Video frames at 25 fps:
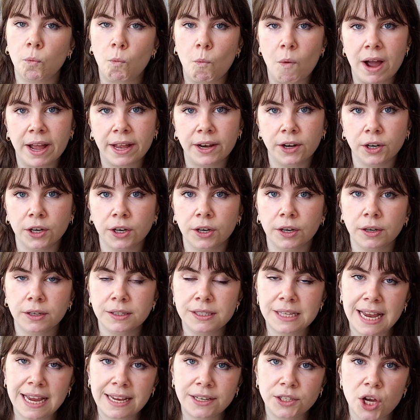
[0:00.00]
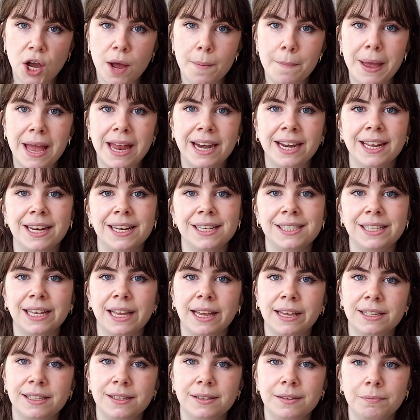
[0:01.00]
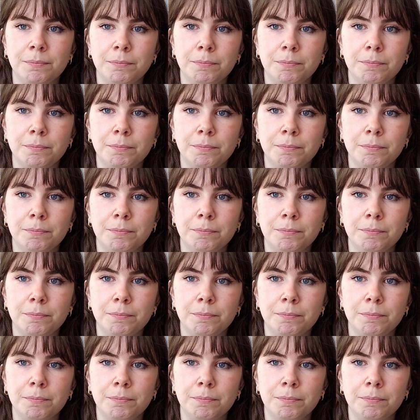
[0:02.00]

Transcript: wider tank top, and it is a